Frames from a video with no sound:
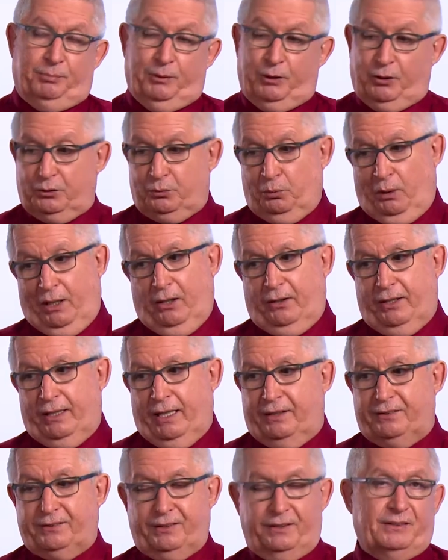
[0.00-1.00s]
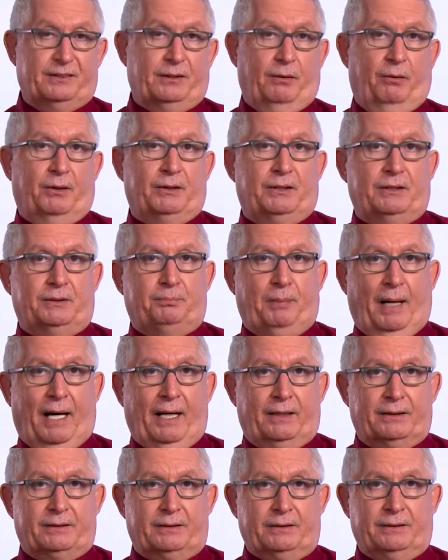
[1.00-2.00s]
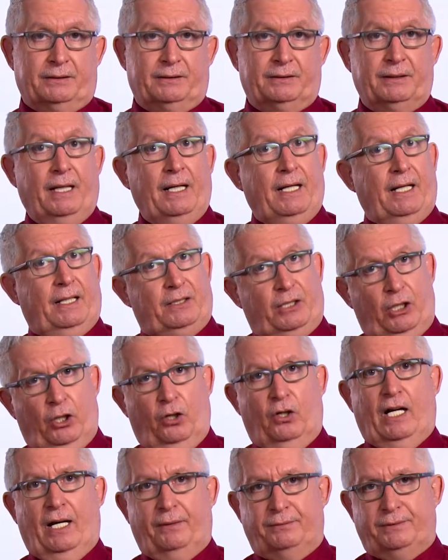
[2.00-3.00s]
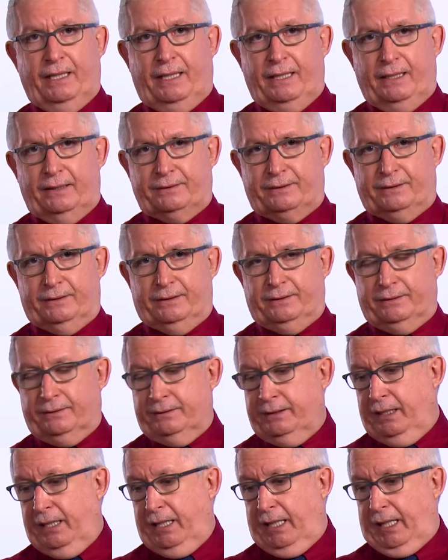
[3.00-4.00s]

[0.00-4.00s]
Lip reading: Because one of the nice things about these packages, they all have data sets.